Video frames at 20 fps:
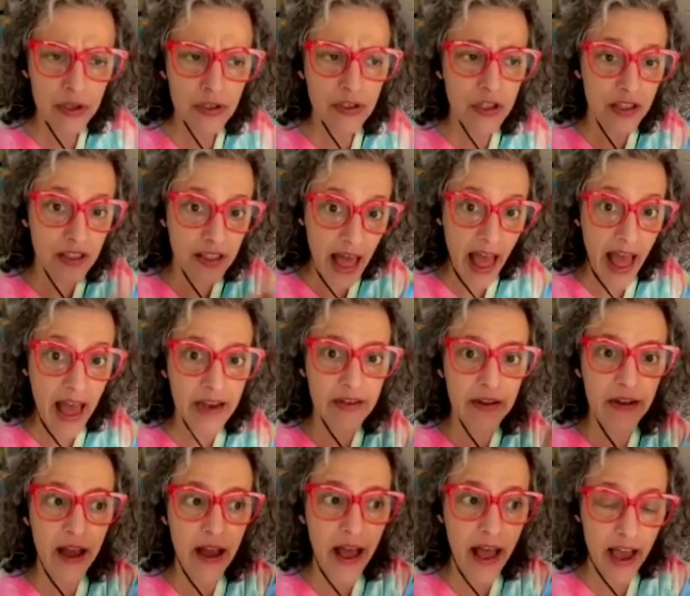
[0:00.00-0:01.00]
to that
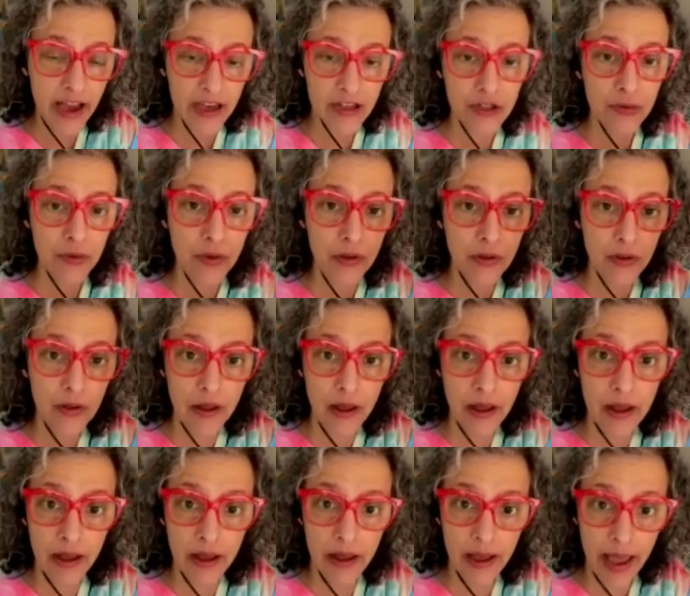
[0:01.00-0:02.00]
actual
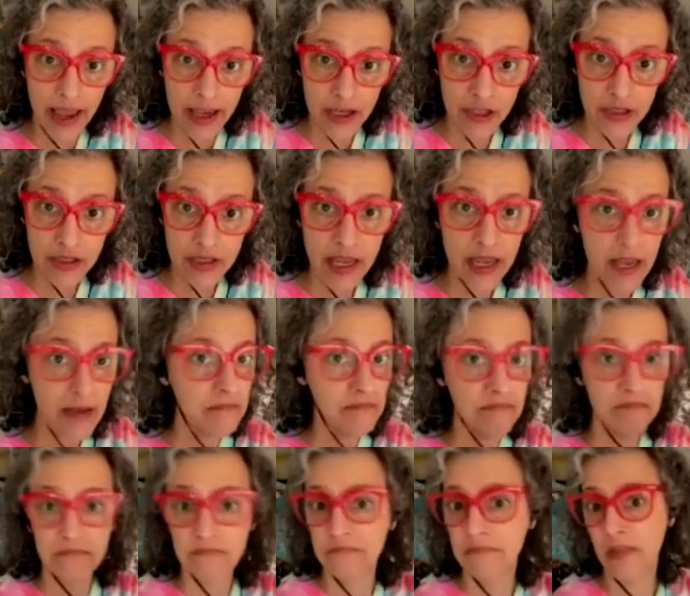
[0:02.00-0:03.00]
agency.
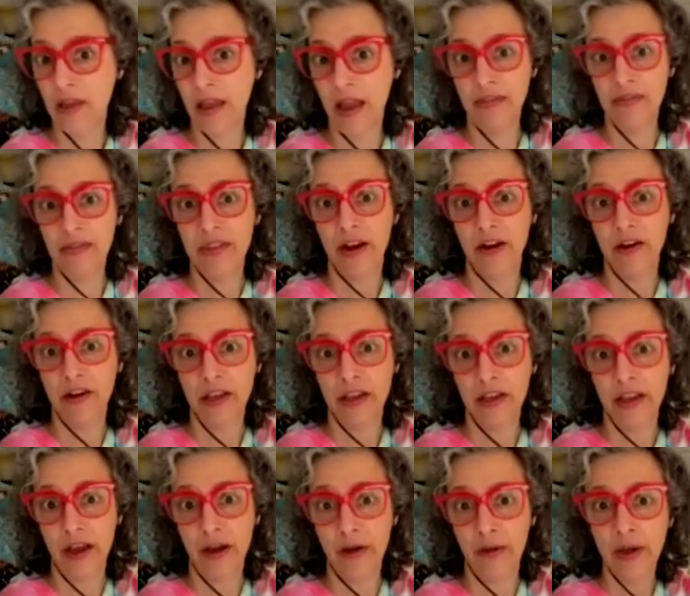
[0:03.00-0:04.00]
And there
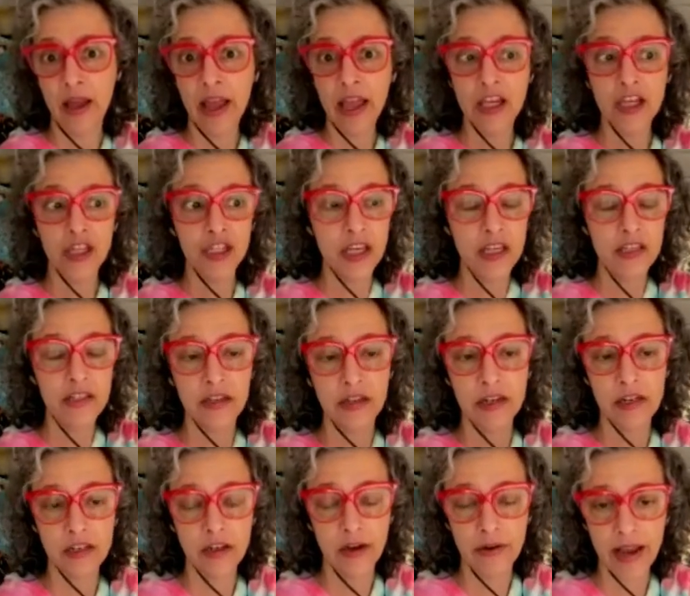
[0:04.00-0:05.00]
you go. She's
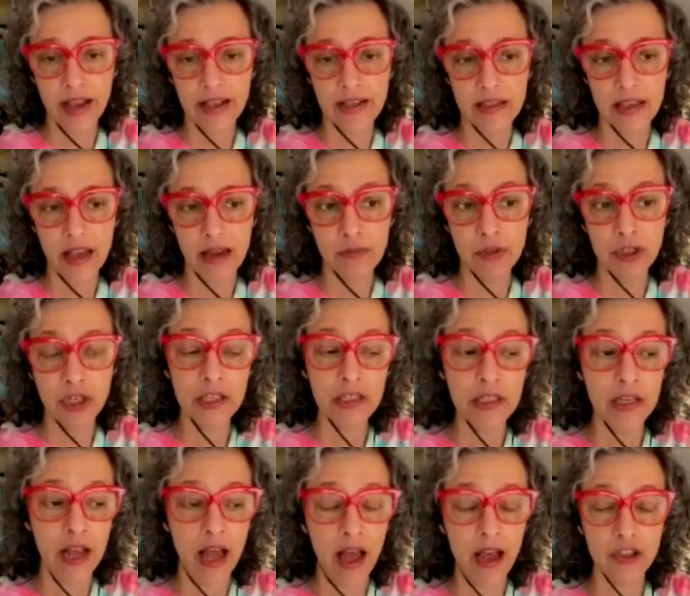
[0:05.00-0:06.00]
going to donate some.
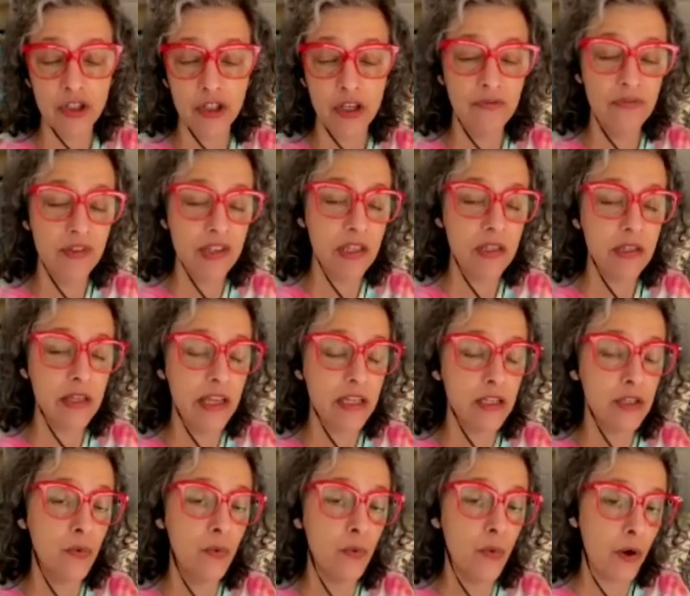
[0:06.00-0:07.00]
She's going to actually physically
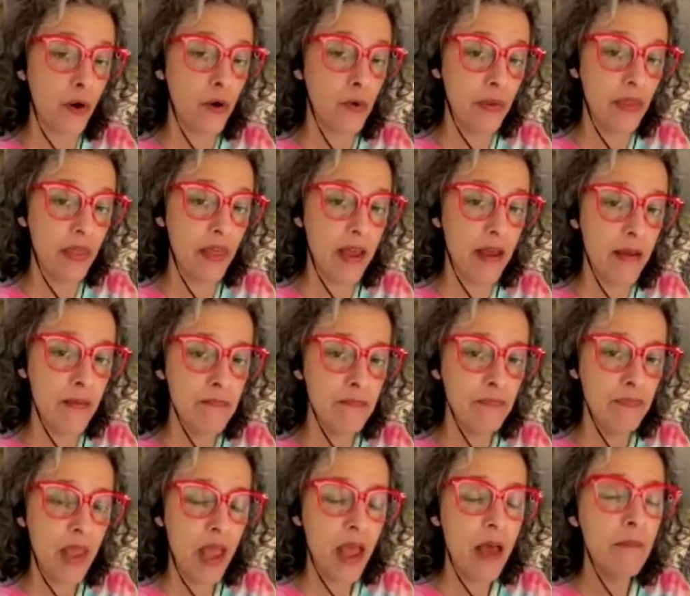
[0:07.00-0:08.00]
get to work with them.
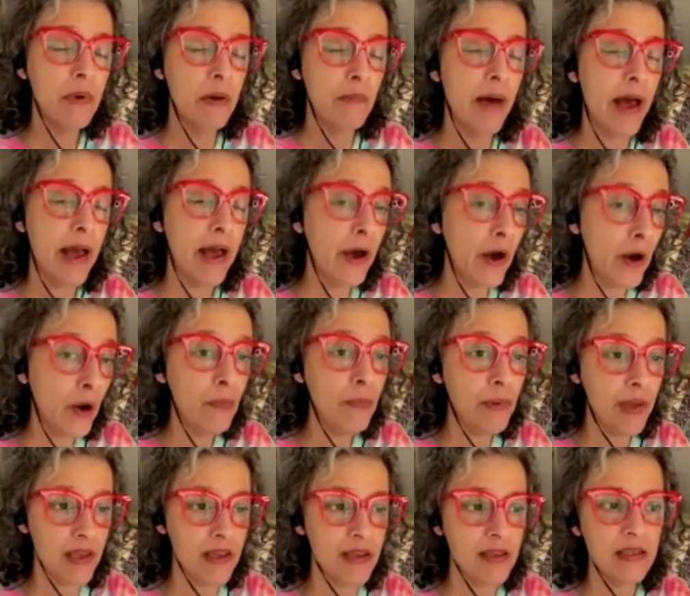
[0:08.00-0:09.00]
But my hope
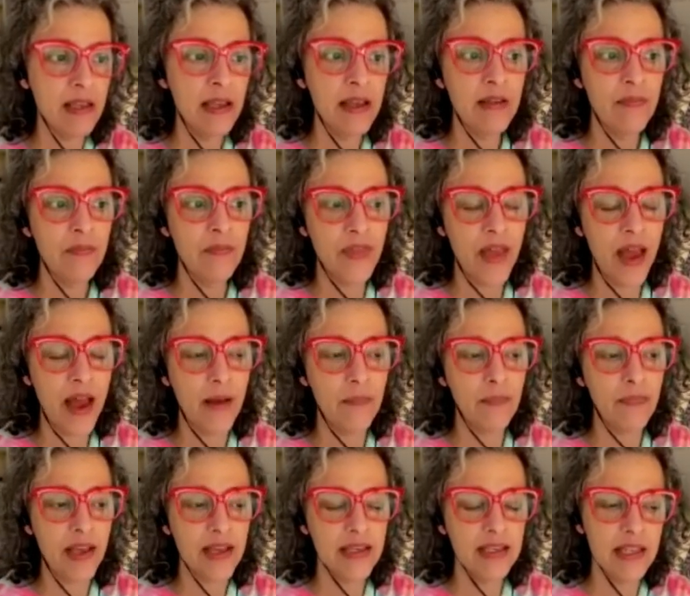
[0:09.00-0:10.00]
is
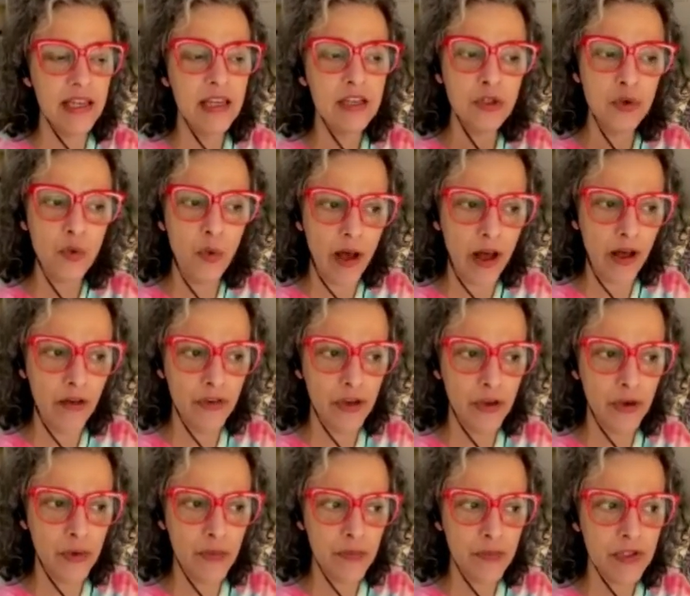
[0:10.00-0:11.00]
that I sent 12
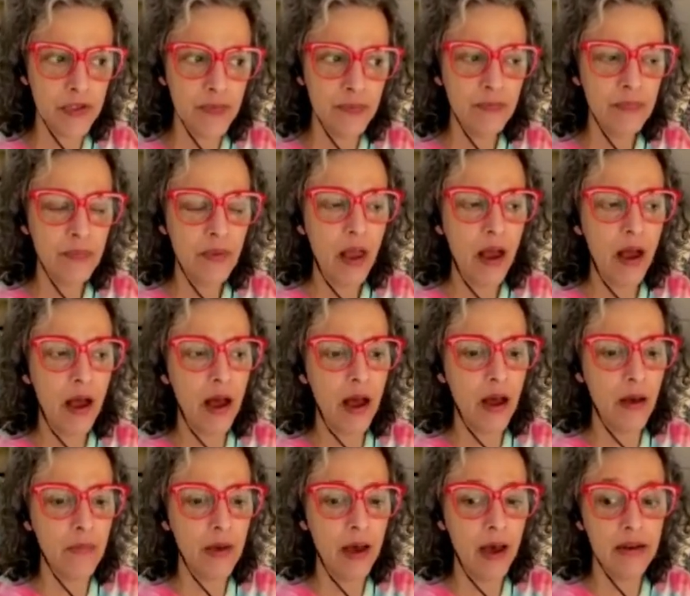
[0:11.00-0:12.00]
hoops.
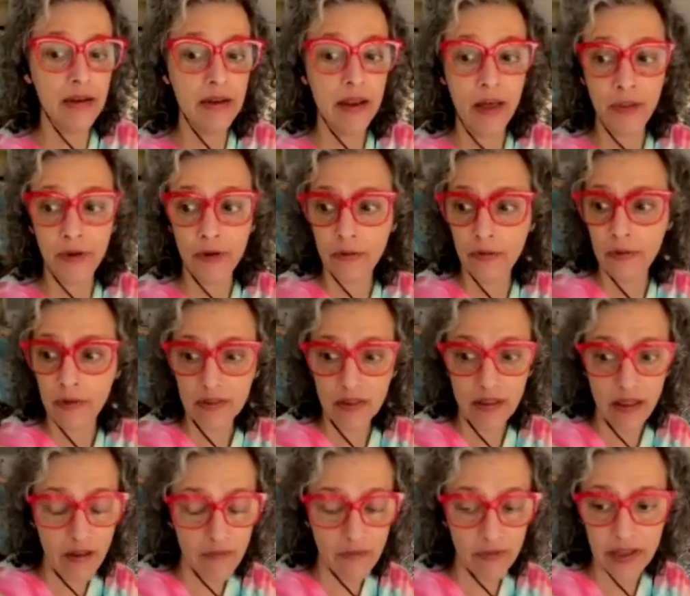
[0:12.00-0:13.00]
Um, another
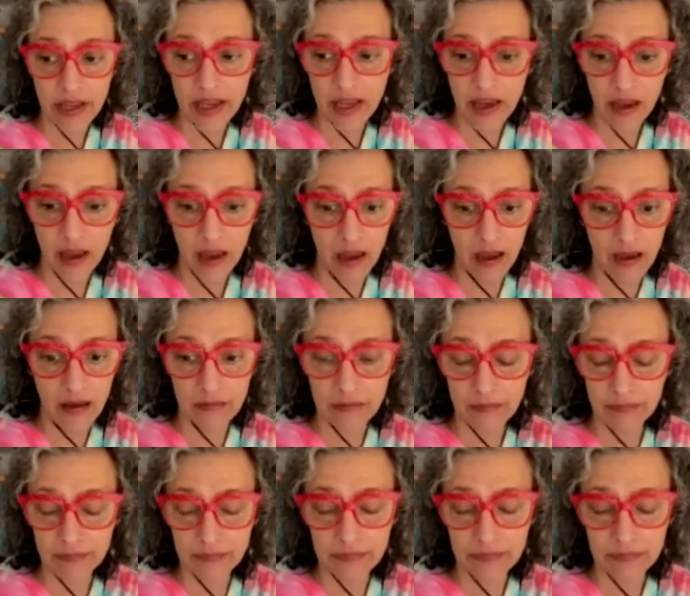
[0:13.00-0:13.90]
lovely uh,